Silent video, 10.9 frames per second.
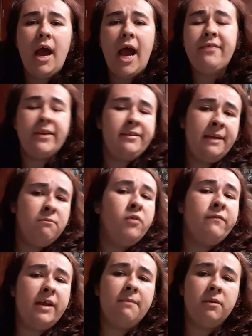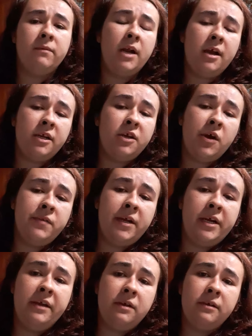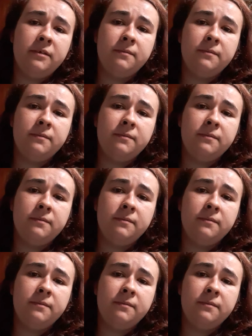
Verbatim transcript: I think they moved him, but we're not going to go there either.